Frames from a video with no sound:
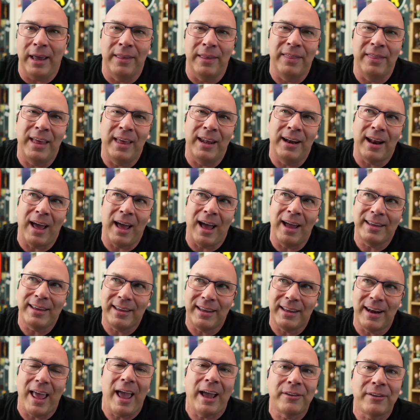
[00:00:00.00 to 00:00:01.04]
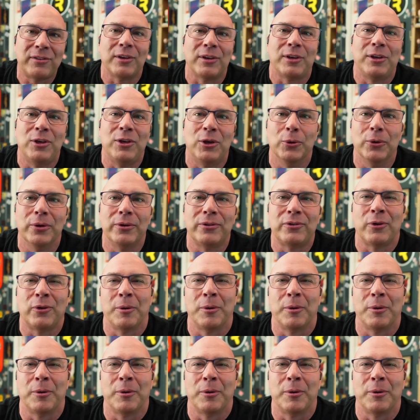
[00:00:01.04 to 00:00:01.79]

and then I can execute.